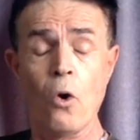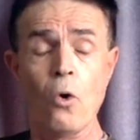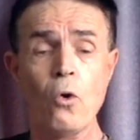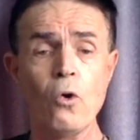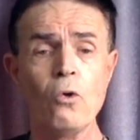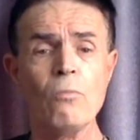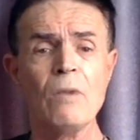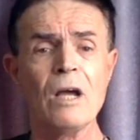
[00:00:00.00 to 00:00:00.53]

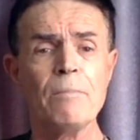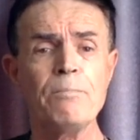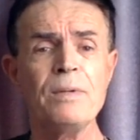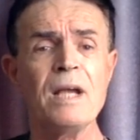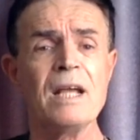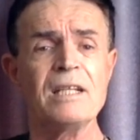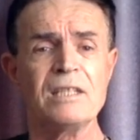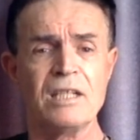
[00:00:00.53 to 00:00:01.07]
All my
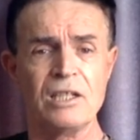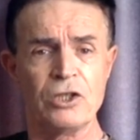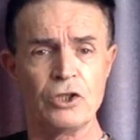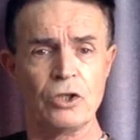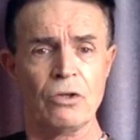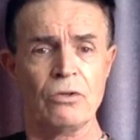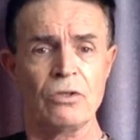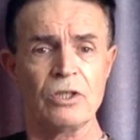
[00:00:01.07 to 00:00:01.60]
PhD
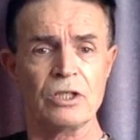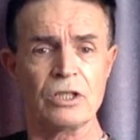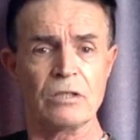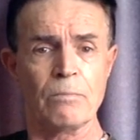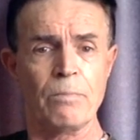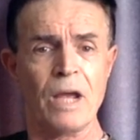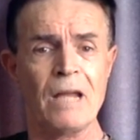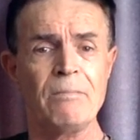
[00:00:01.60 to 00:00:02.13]
students
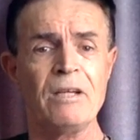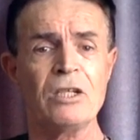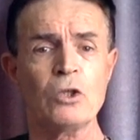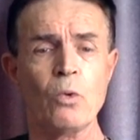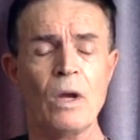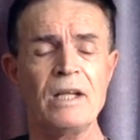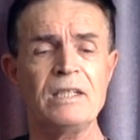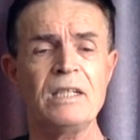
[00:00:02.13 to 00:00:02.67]
pay me
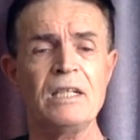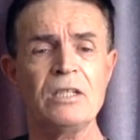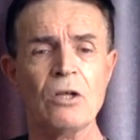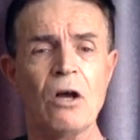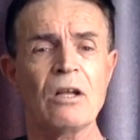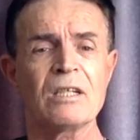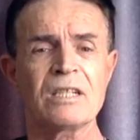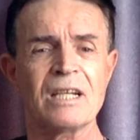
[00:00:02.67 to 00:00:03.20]

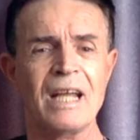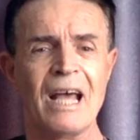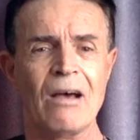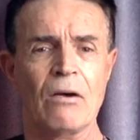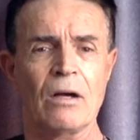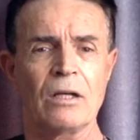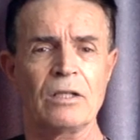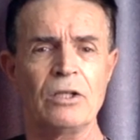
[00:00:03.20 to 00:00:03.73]
$20 an
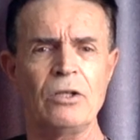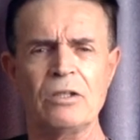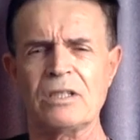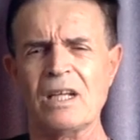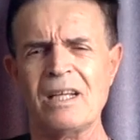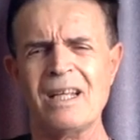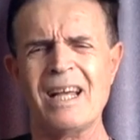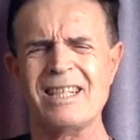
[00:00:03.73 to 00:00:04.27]
hour. You
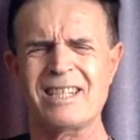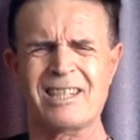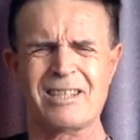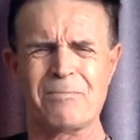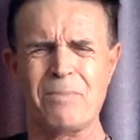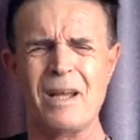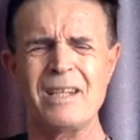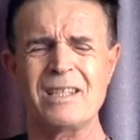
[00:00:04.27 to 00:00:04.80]
say that's
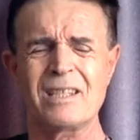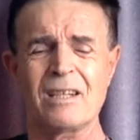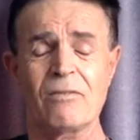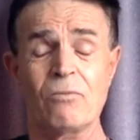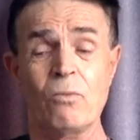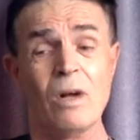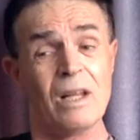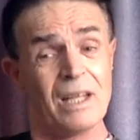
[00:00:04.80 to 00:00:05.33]

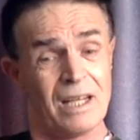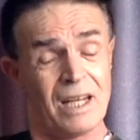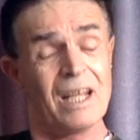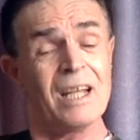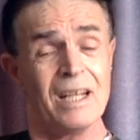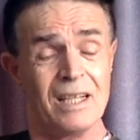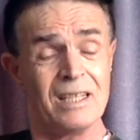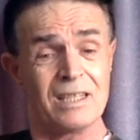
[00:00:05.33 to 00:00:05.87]
expensive. Well, it
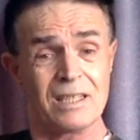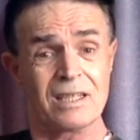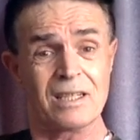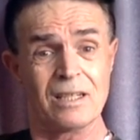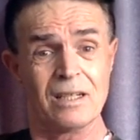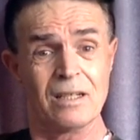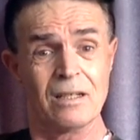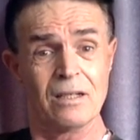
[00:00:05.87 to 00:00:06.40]

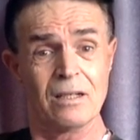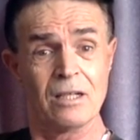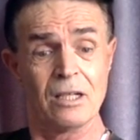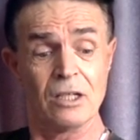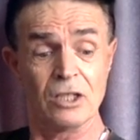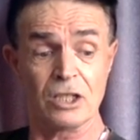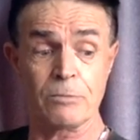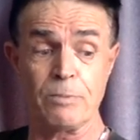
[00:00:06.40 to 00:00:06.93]
is,
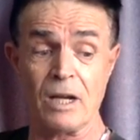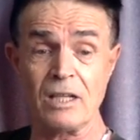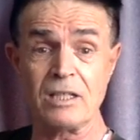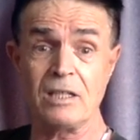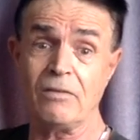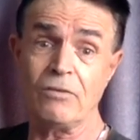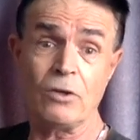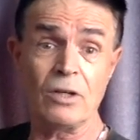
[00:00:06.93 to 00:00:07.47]

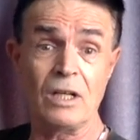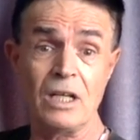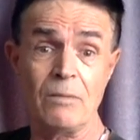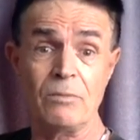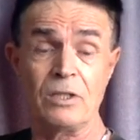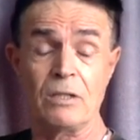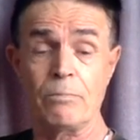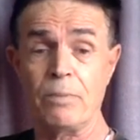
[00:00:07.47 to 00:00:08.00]
especially if you're on a
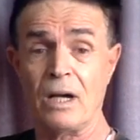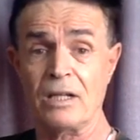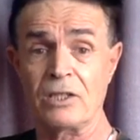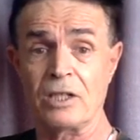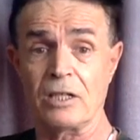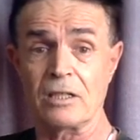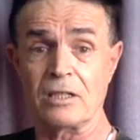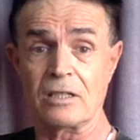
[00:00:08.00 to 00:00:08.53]
limited
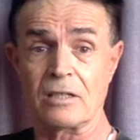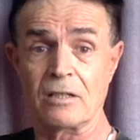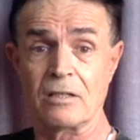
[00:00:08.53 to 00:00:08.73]
budget.